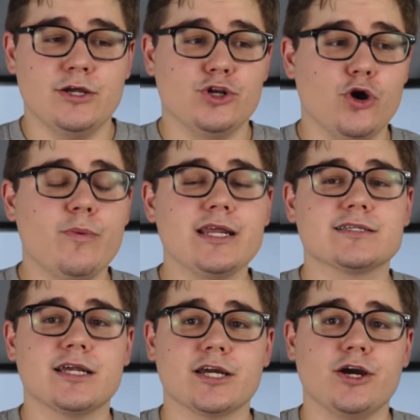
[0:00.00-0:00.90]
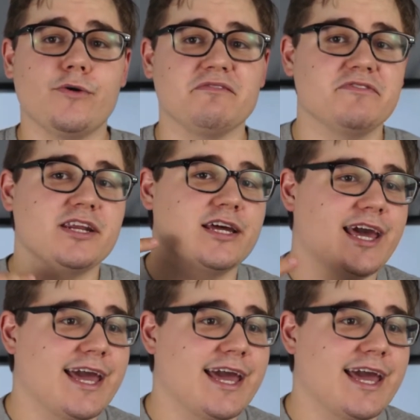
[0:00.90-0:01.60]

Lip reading: Nobody's going to go Nvidia to